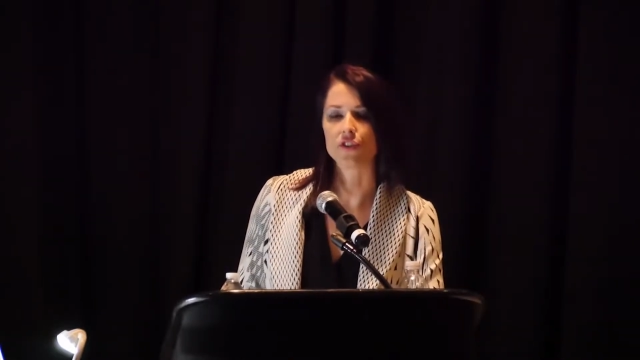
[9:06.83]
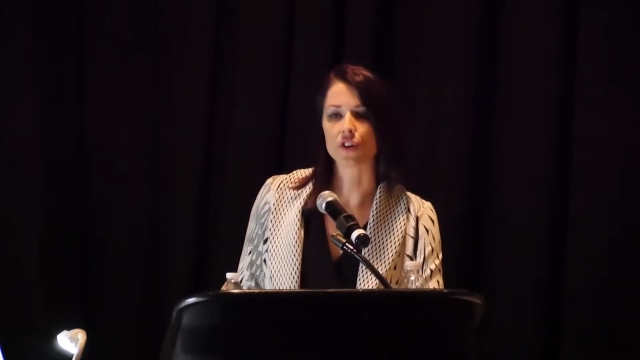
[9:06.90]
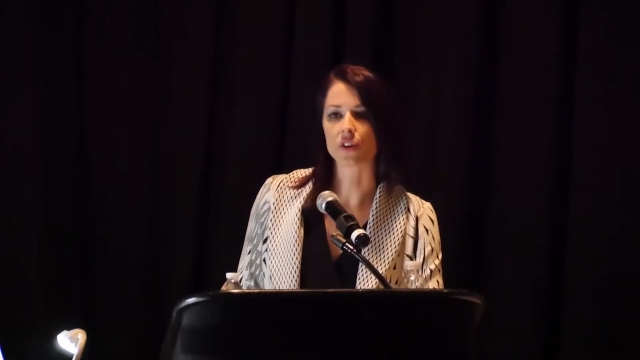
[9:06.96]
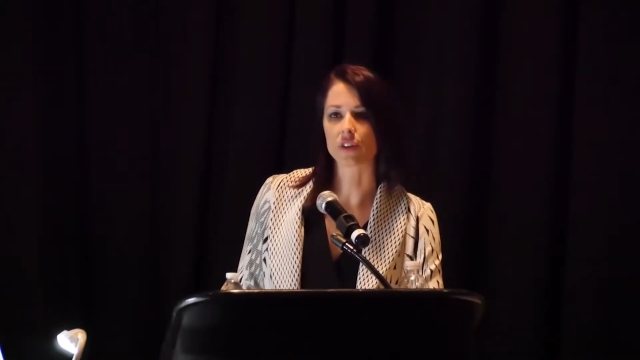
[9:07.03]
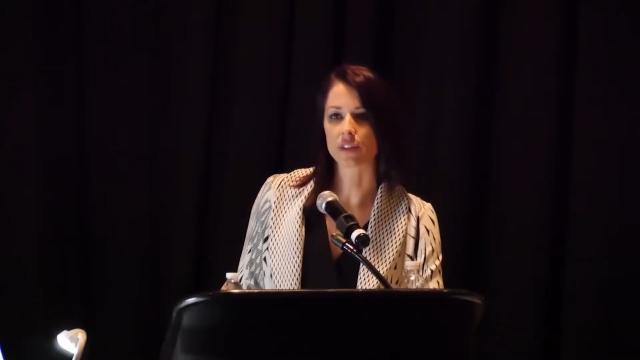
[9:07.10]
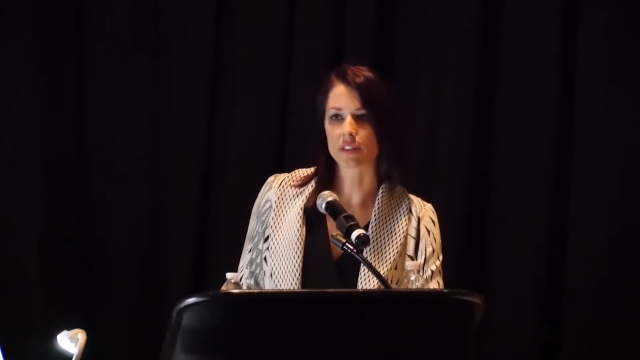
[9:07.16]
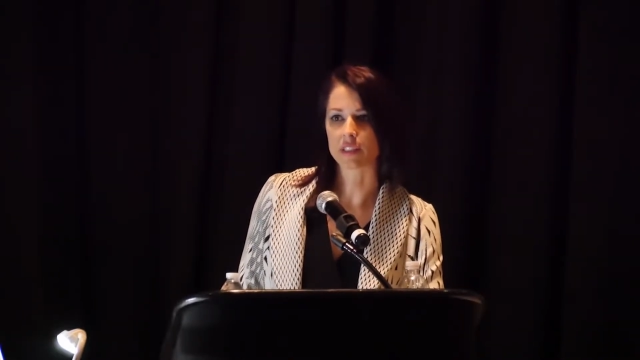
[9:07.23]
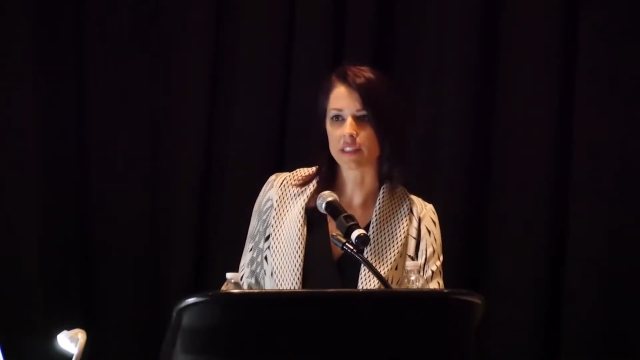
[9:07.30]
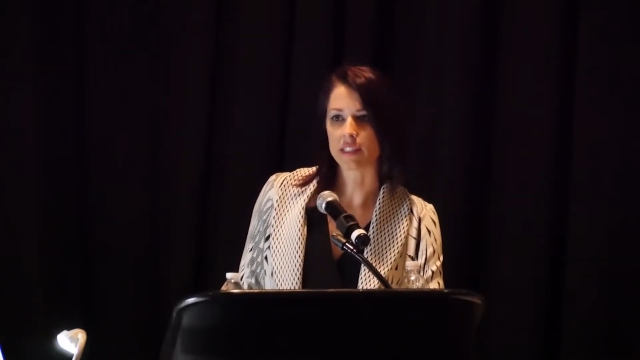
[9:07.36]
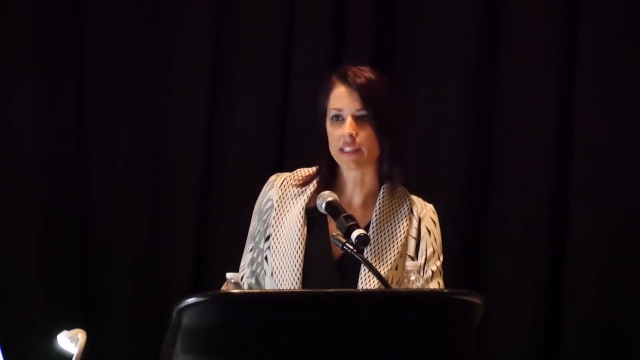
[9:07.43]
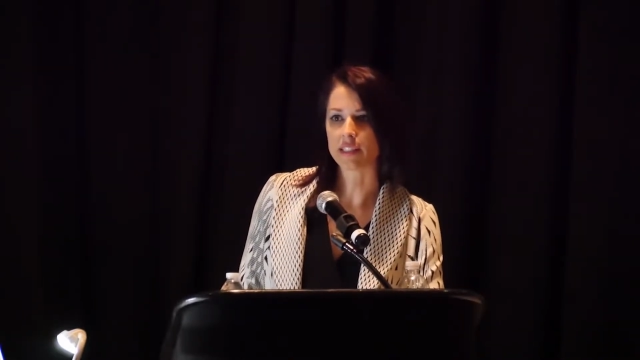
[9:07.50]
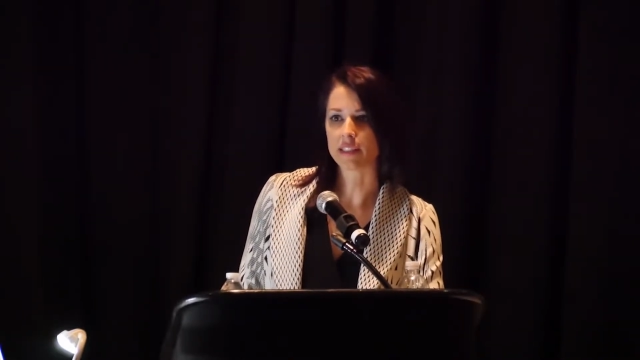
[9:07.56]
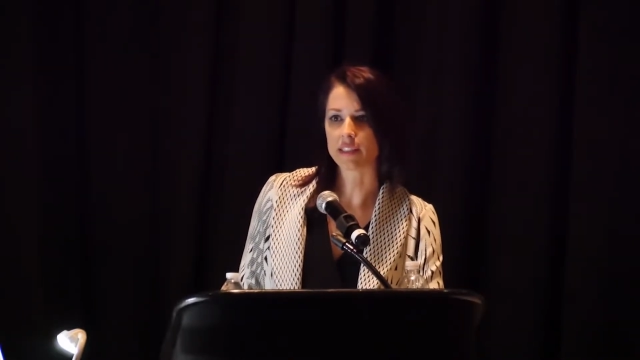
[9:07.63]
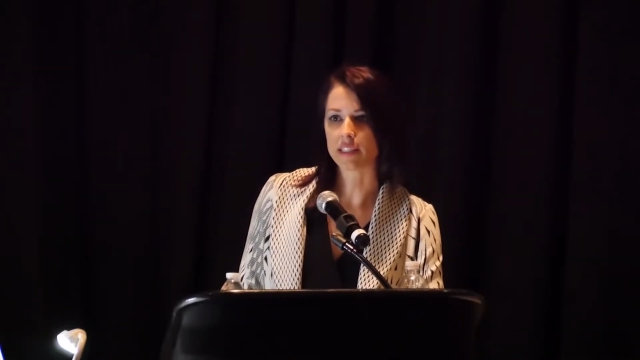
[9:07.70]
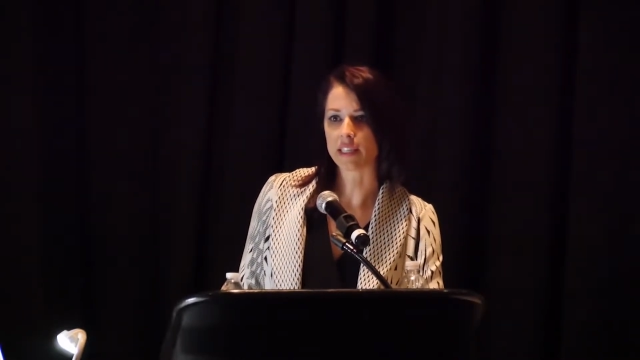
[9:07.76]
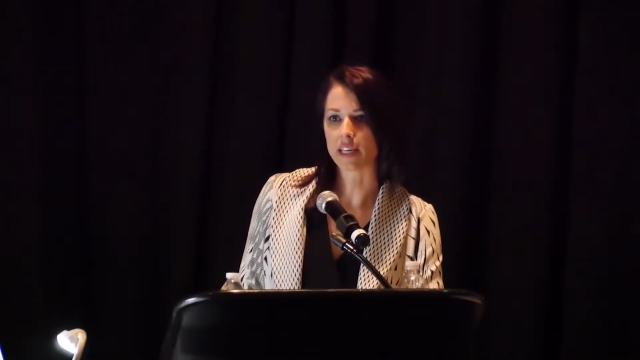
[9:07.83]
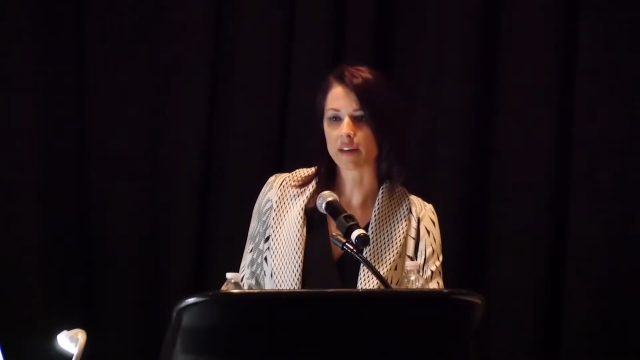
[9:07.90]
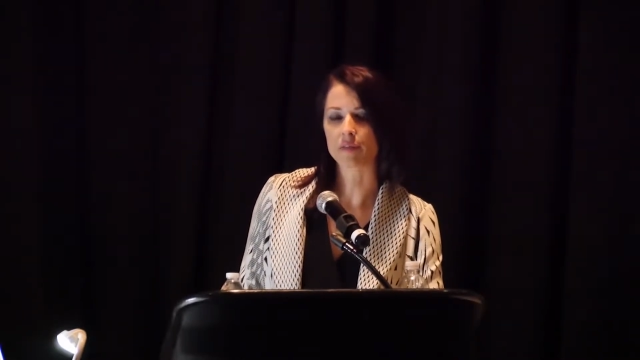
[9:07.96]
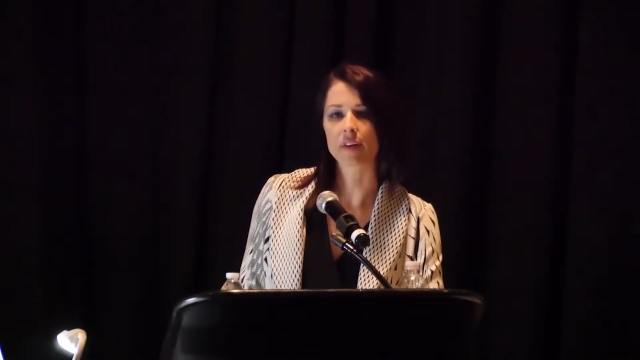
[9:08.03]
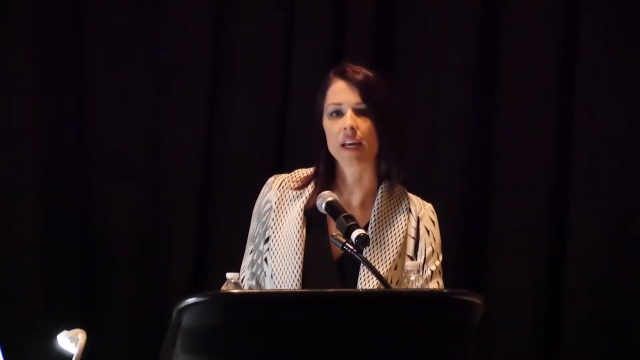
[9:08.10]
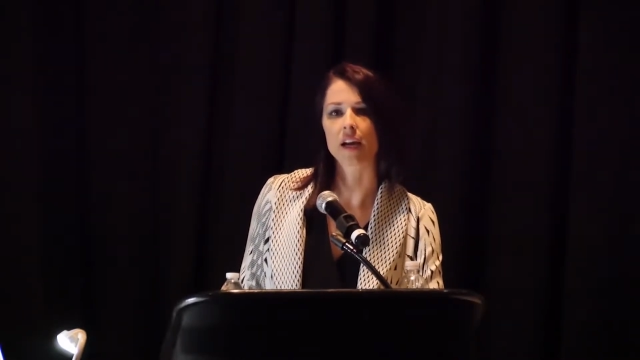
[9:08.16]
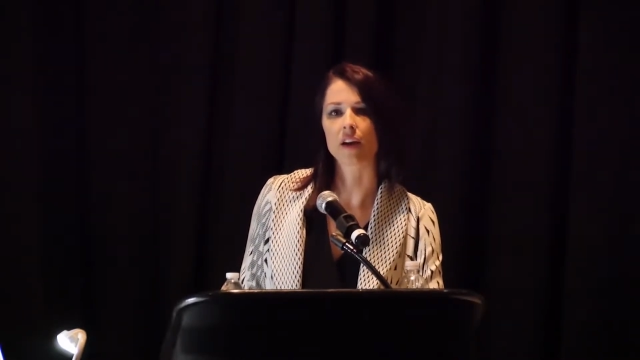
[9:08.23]
journalists in DC
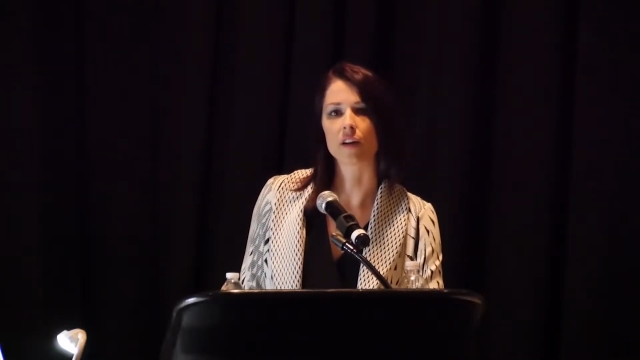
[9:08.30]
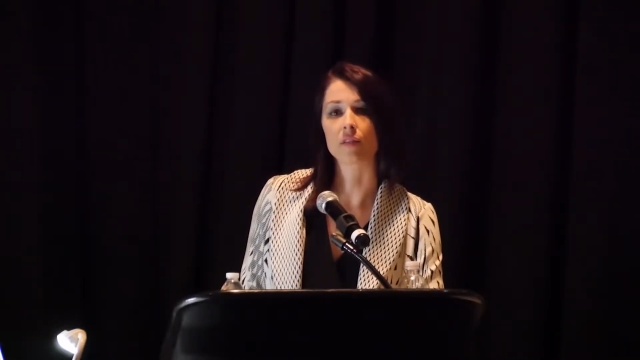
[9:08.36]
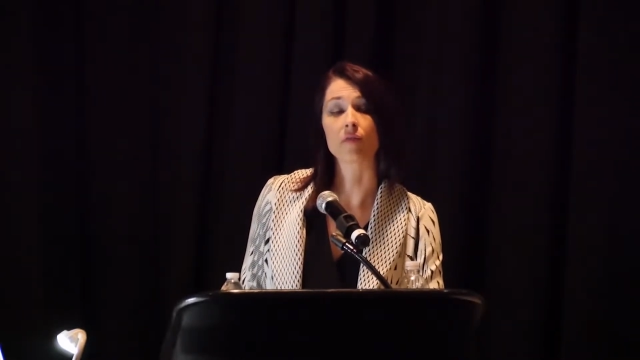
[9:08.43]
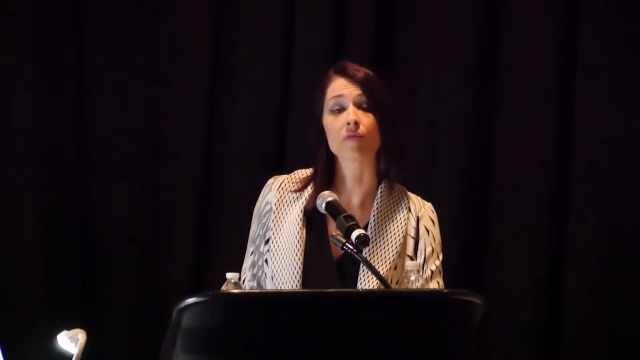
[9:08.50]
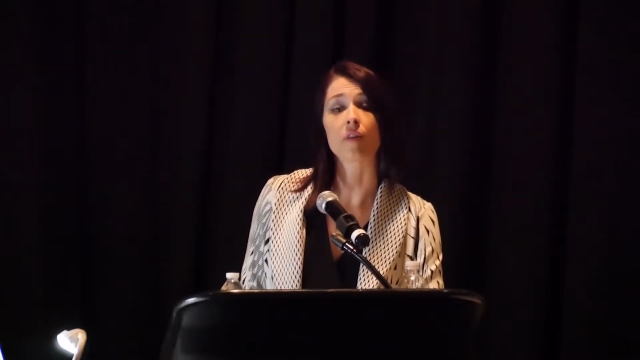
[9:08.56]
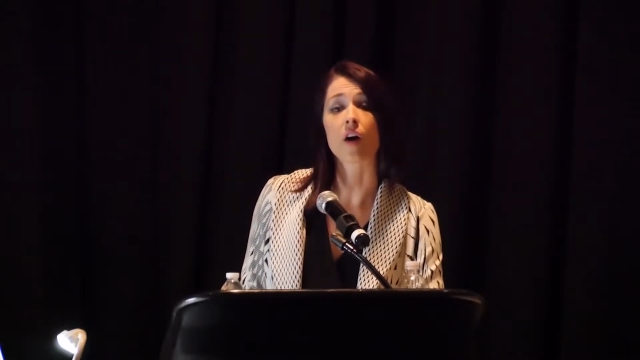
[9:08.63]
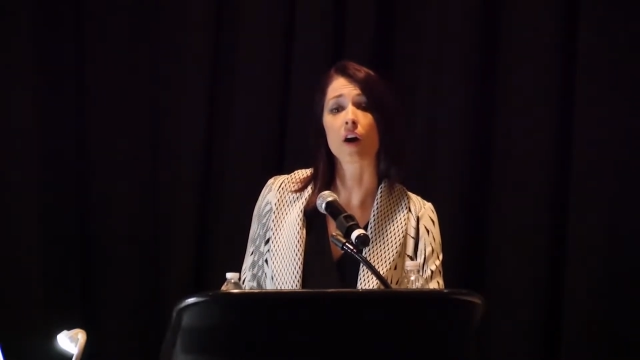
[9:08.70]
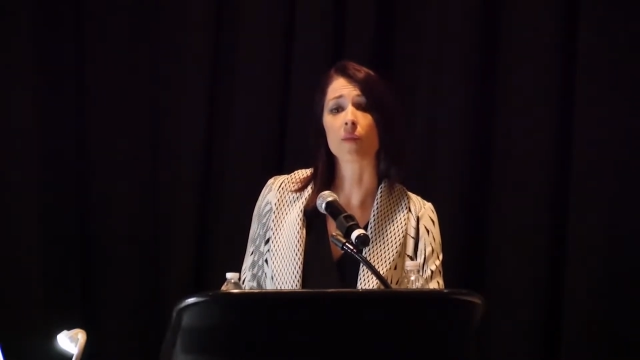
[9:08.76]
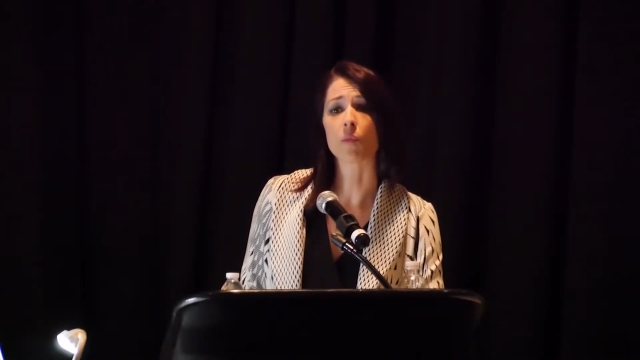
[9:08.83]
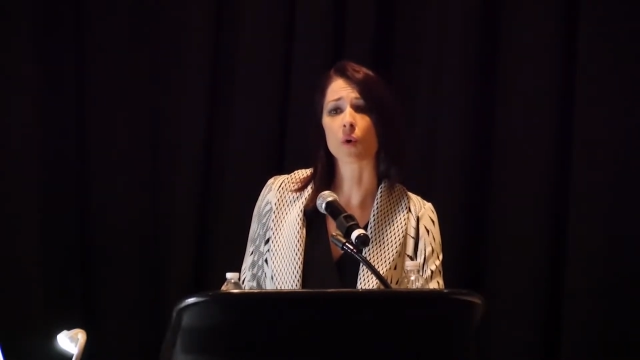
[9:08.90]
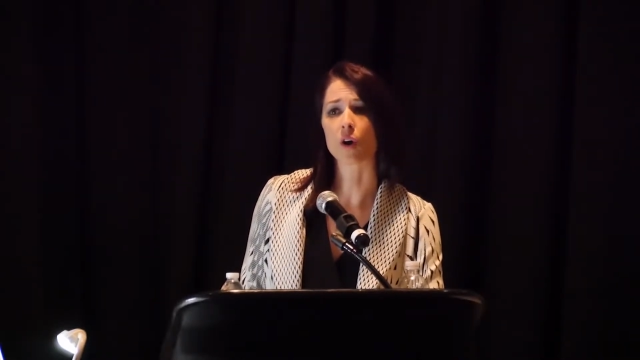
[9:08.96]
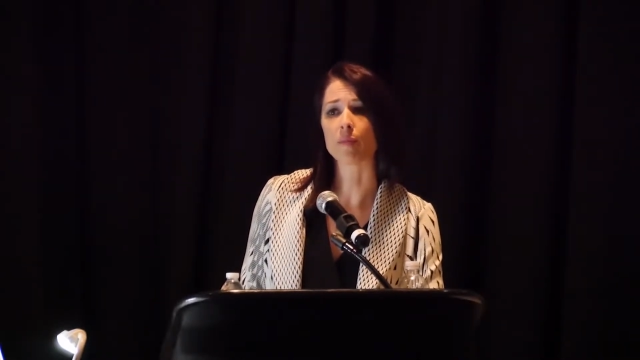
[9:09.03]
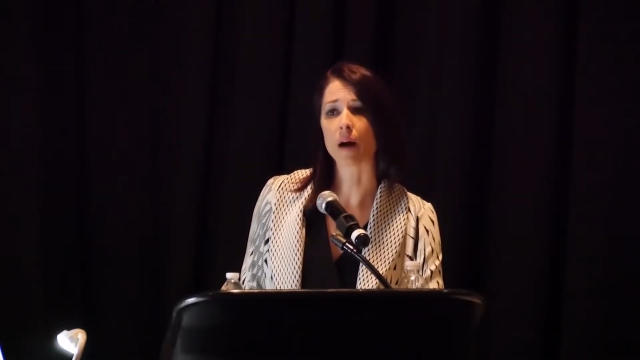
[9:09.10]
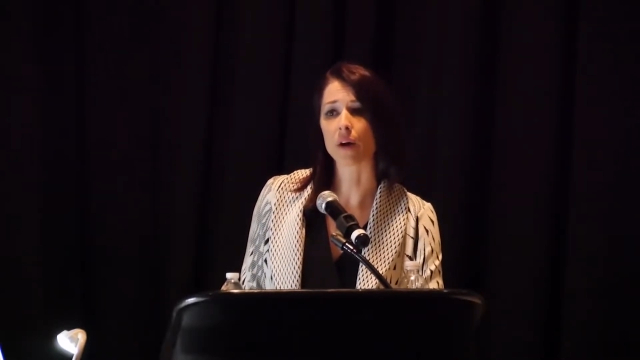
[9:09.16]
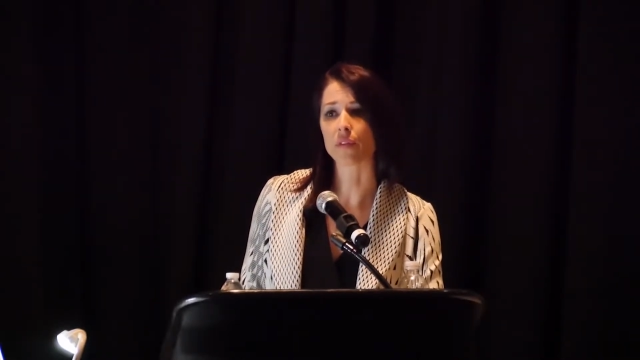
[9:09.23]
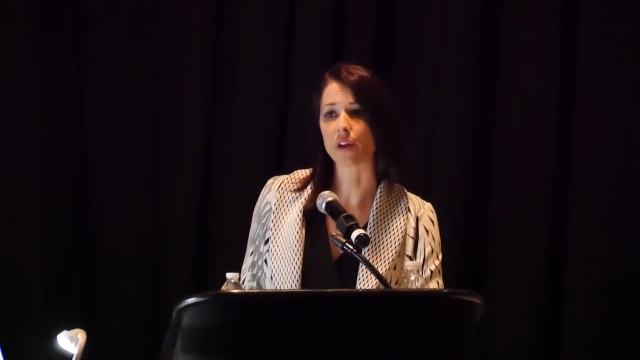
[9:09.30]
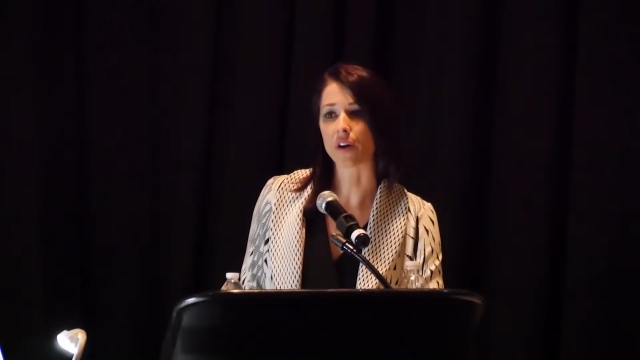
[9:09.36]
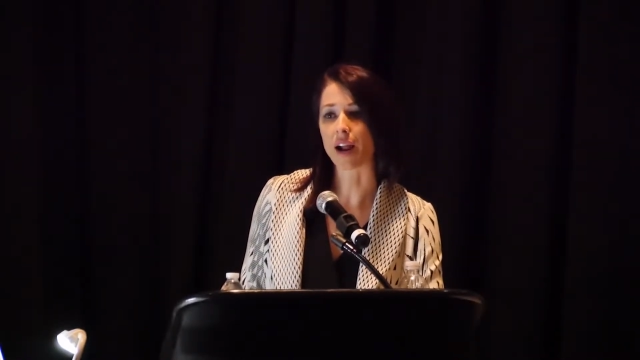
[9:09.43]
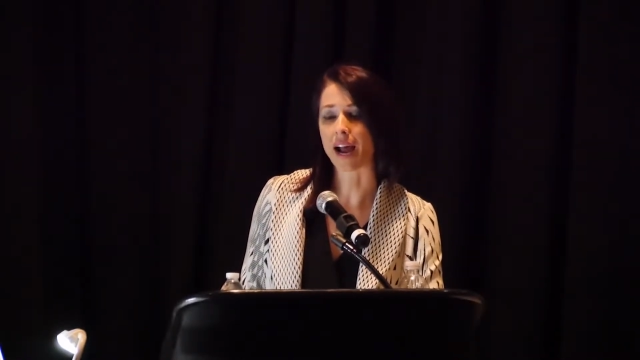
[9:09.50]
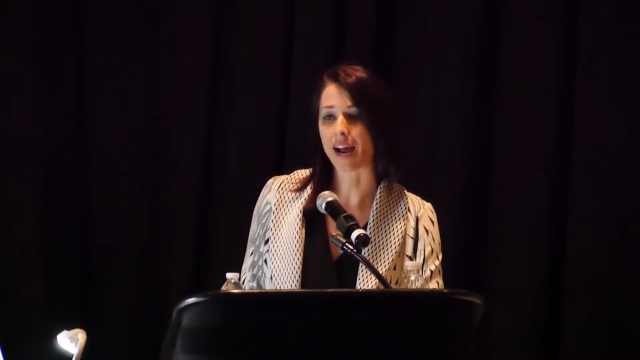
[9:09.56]
have cared far more about their